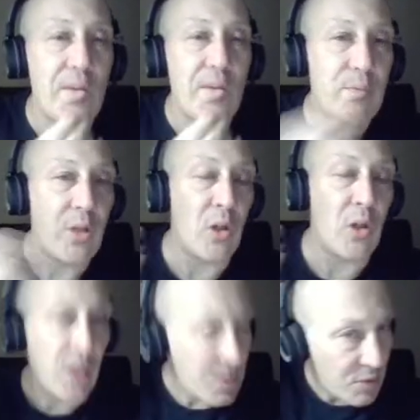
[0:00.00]

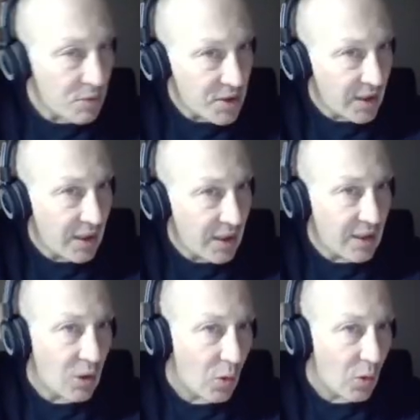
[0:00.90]
Curtis was thinking the
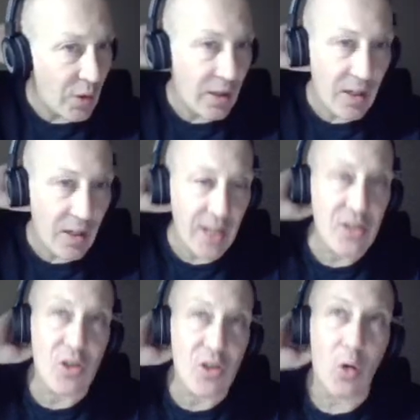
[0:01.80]
over here. I
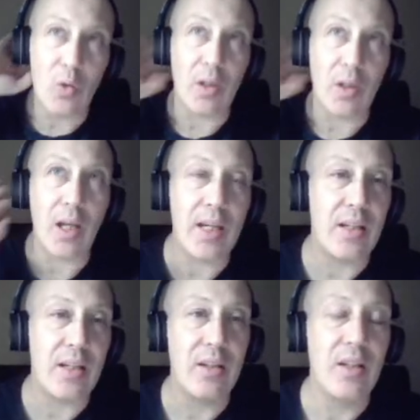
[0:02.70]
don't
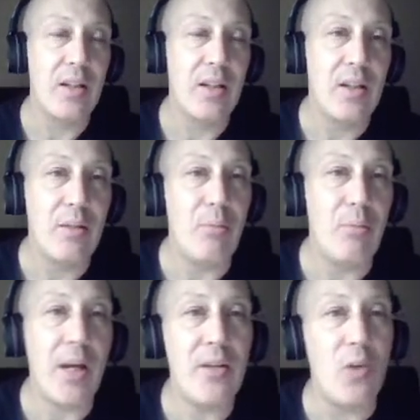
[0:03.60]
like
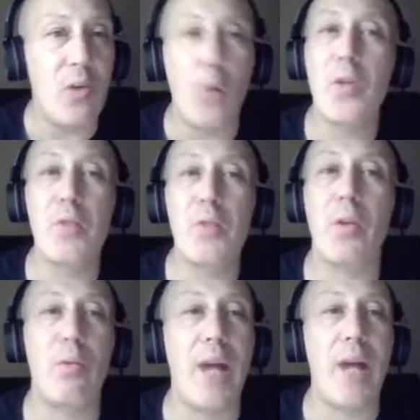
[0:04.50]
betting overs
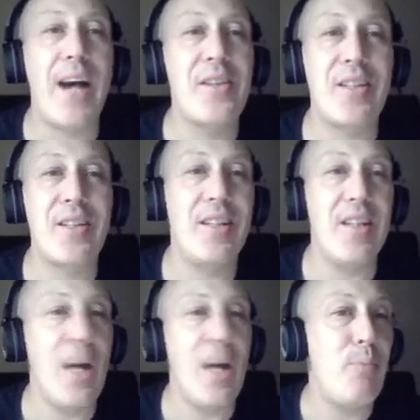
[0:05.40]
with Rask and
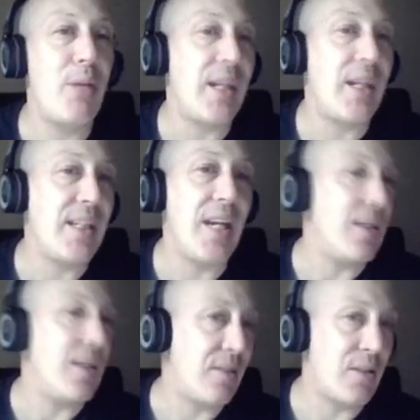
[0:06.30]
Net, but I get
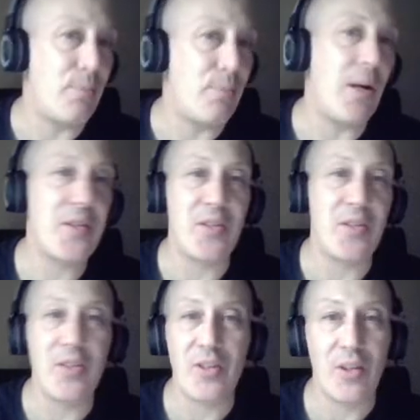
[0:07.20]
it because Boston
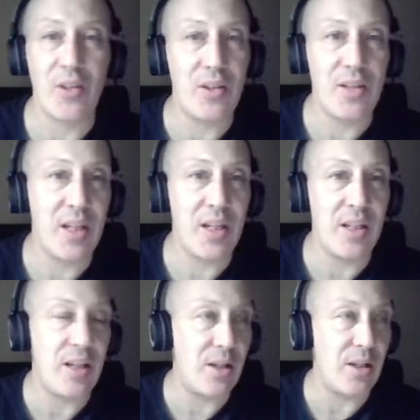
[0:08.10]
started to hit
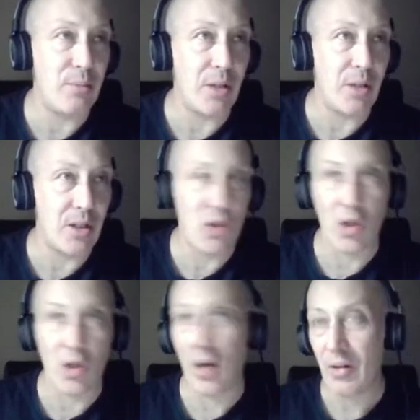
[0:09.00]
it out of the park.
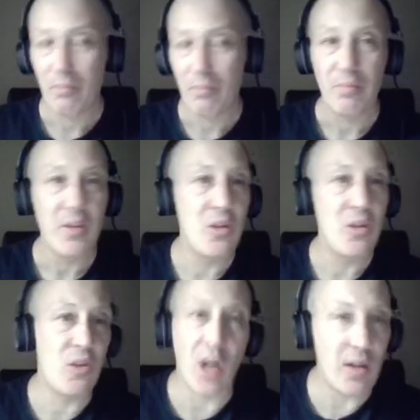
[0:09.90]

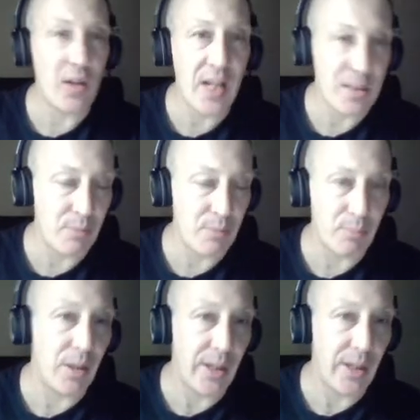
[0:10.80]
Jari hasn't been
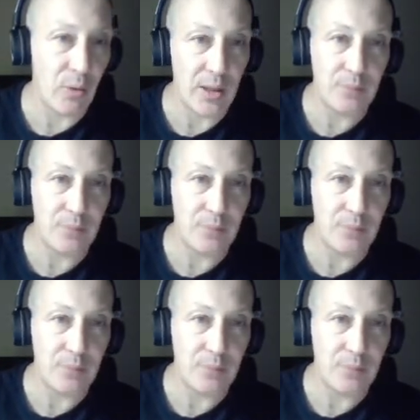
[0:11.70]
playing well,